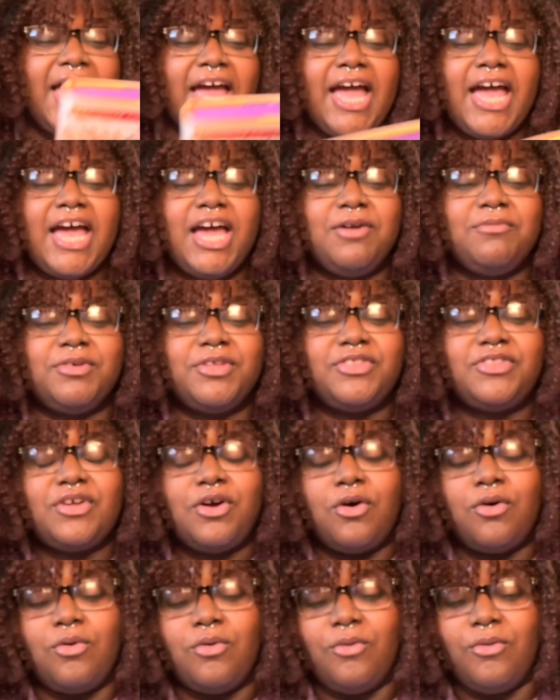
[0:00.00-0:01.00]
And with the
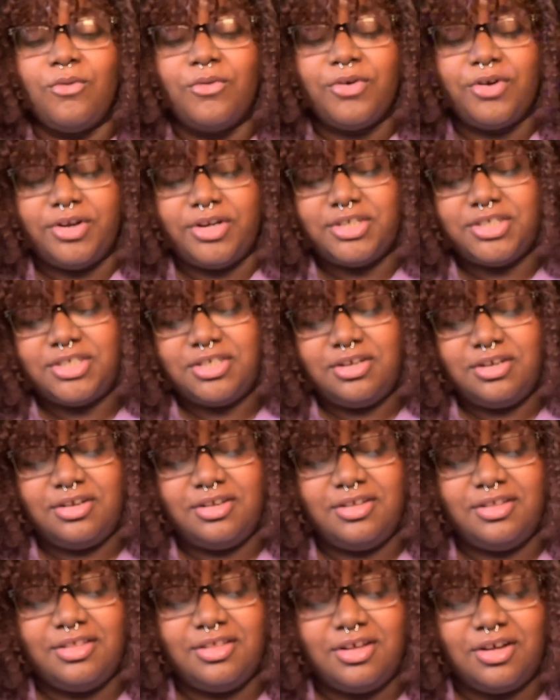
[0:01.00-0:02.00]
orange,
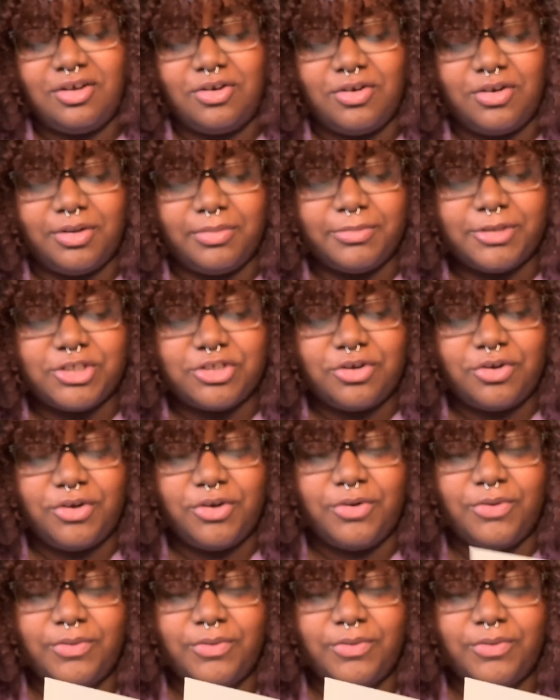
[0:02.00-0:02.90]
let me show you.